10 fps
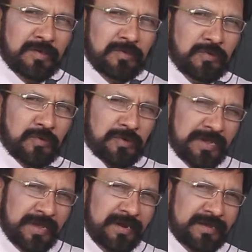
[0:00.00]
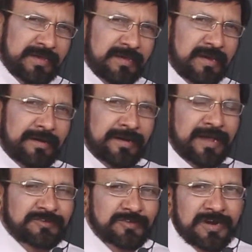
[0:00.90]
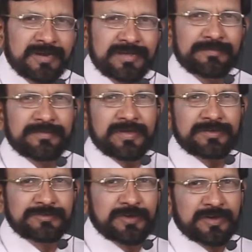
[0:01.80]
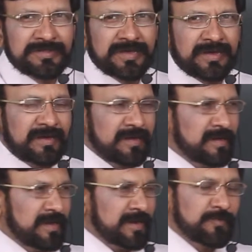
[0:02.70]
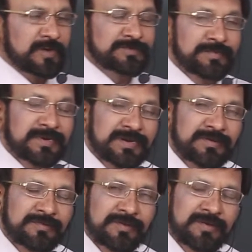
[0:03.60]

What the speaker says: You really and naturally enjoy the advancement of